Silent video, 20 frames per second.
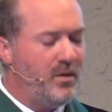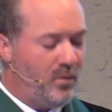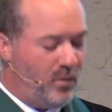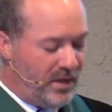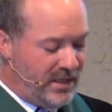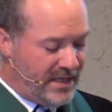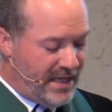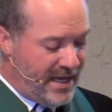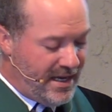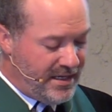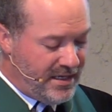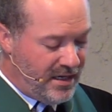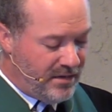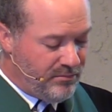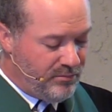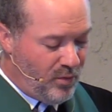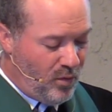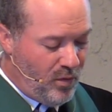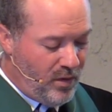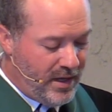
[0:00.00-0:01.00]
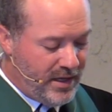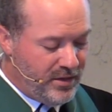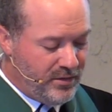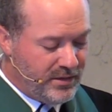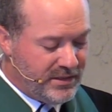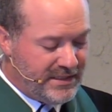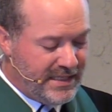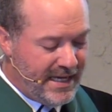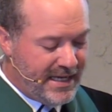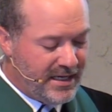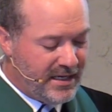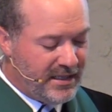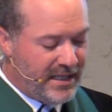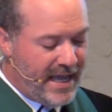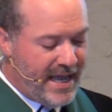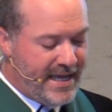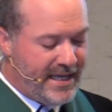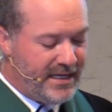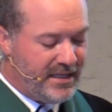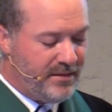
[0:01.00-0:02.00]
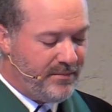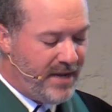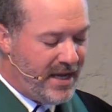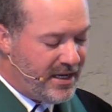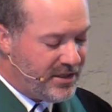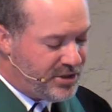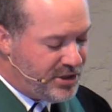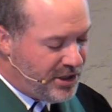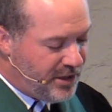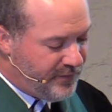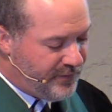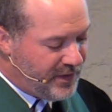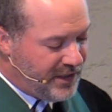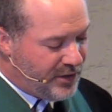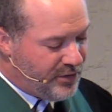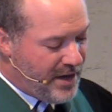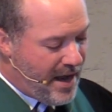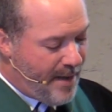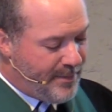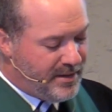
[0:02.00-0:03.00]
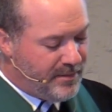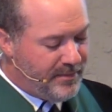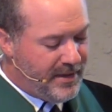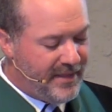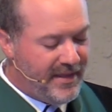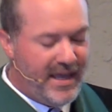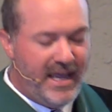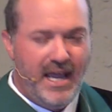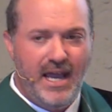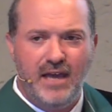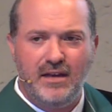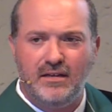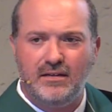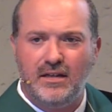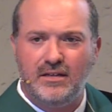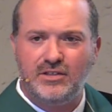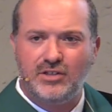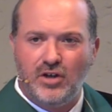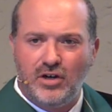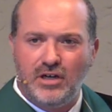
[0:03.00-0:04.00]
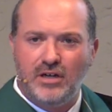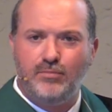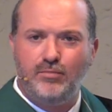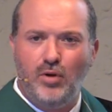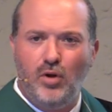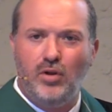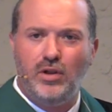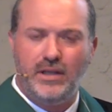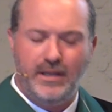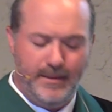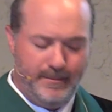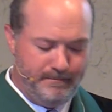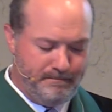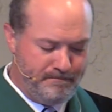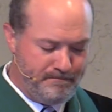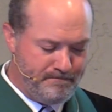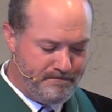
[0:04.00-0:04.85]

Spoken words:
One day, a young boy who had taken a liking to the man cheerfully grabbed him by the hand and started to pull him.